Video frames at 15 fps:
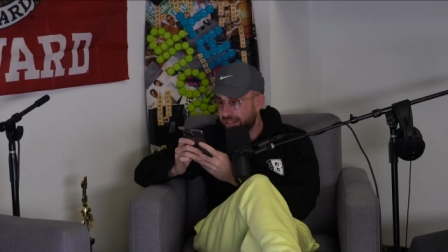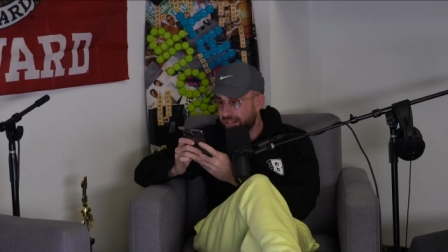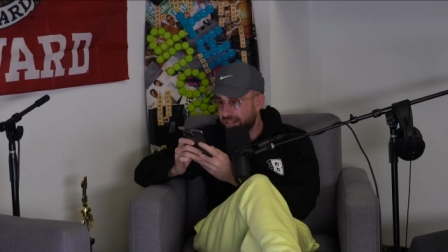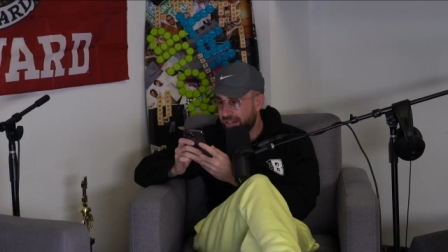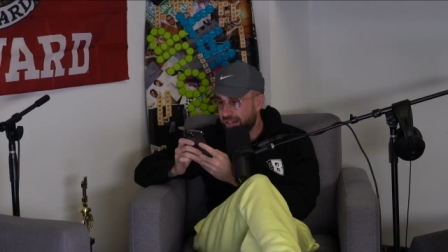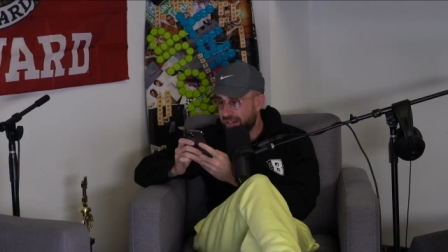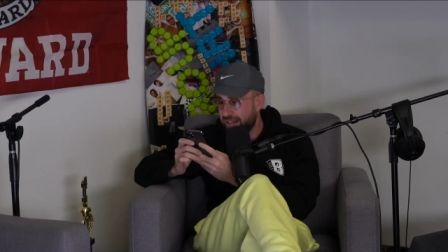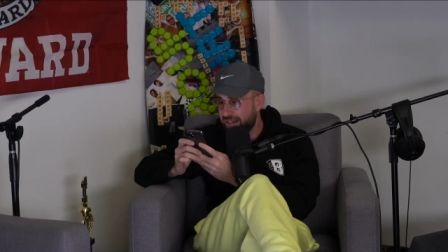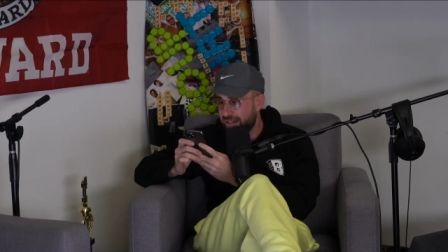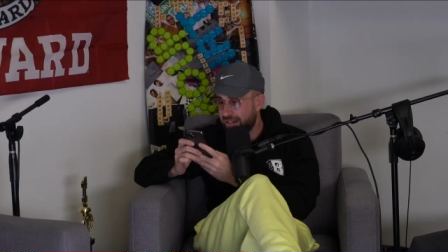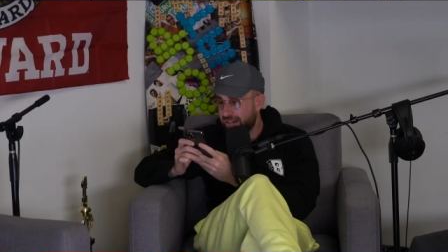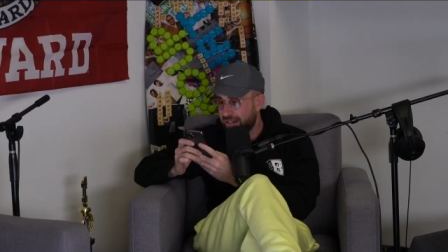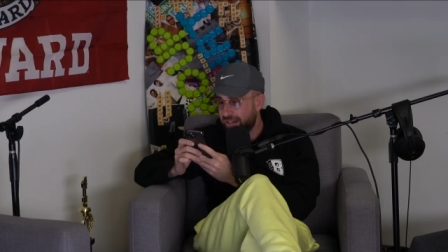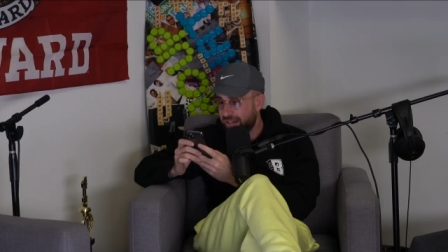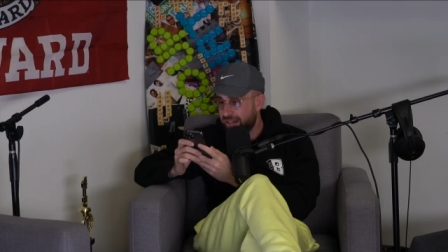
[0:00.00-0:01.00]

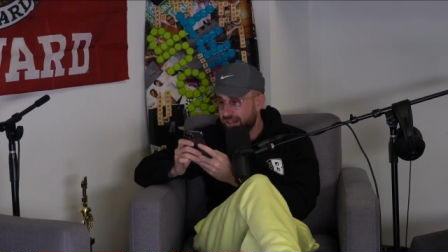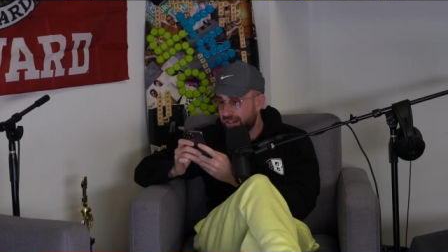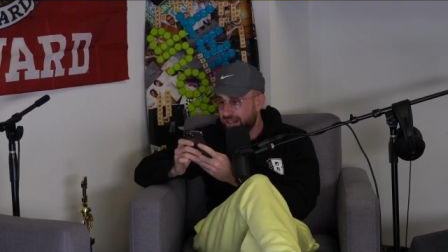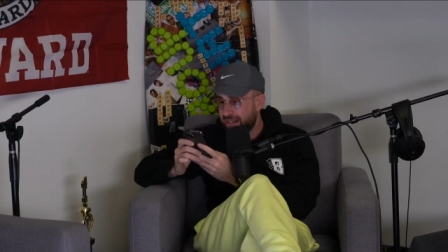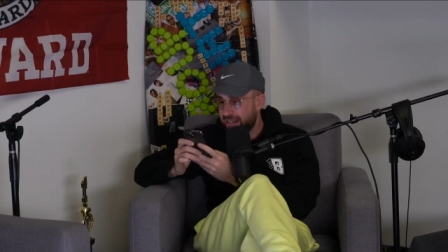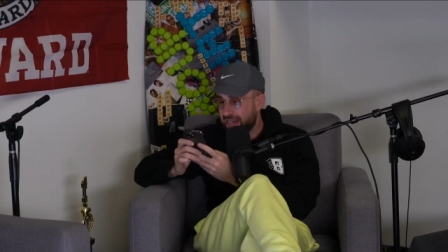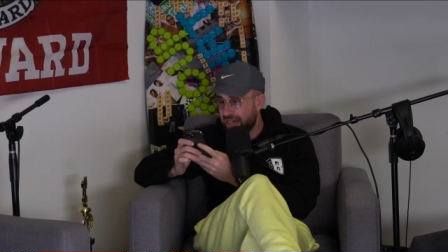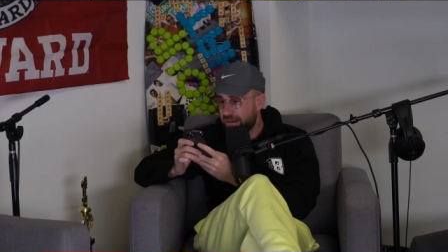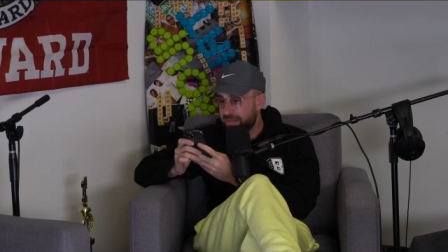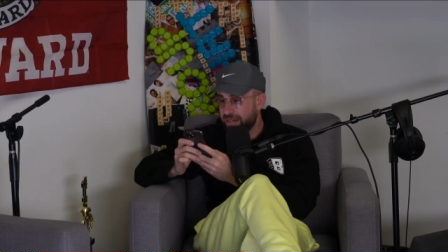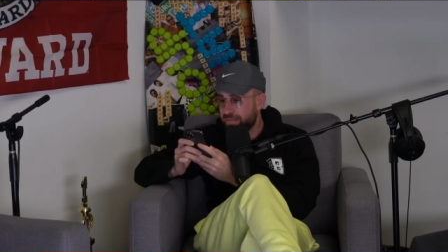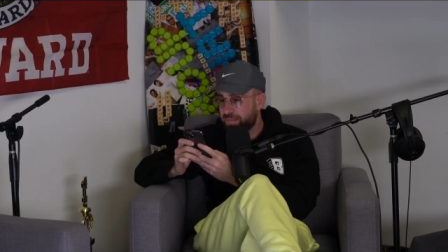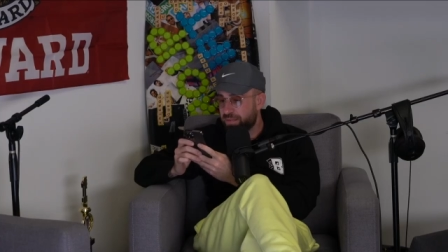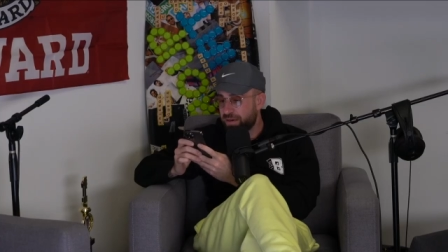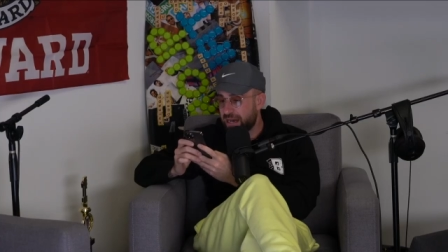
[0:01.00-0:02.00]
god. I
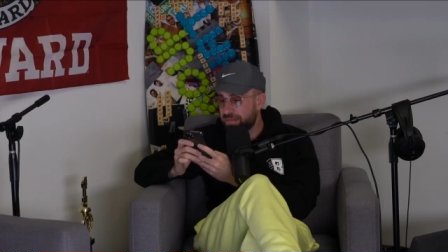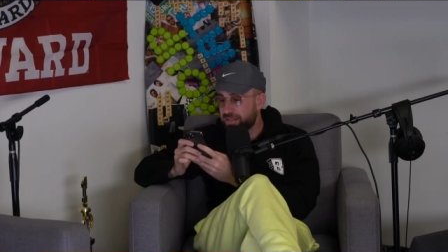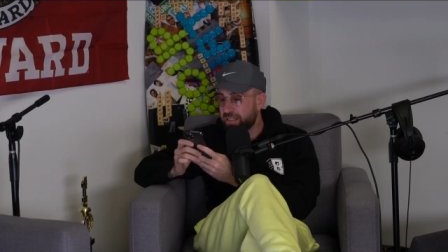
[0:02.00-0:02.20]
mean, props.